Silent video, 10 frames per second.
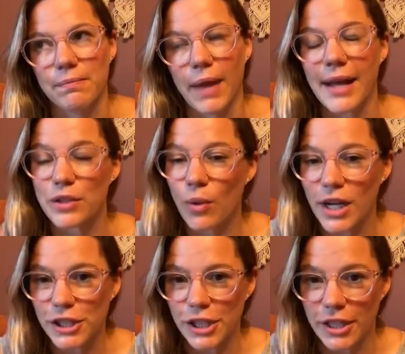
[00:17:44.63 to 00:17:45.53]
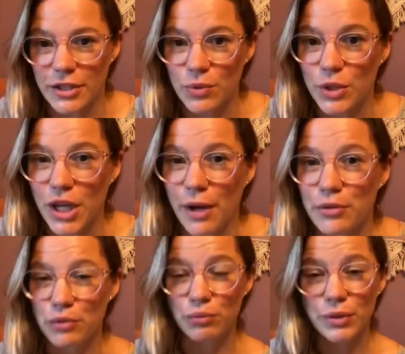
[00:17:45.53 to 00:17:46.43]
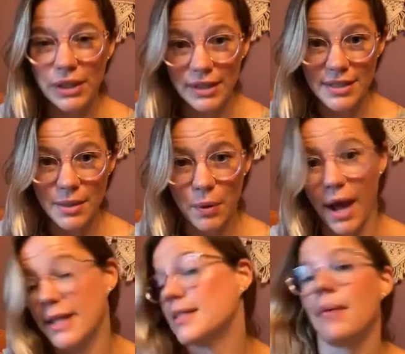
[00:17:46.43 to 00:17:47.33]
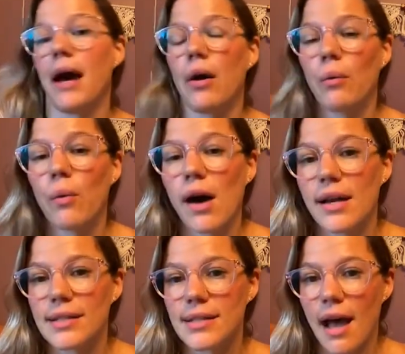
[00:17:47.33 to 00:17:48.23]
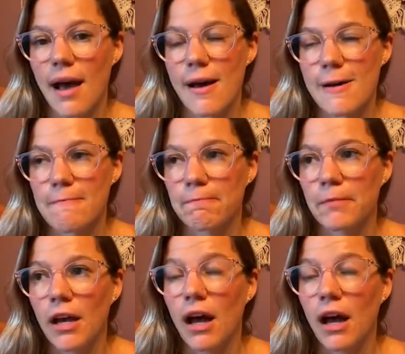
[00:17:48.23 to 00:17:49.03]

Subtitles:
as questions, which I was really surprised about, was a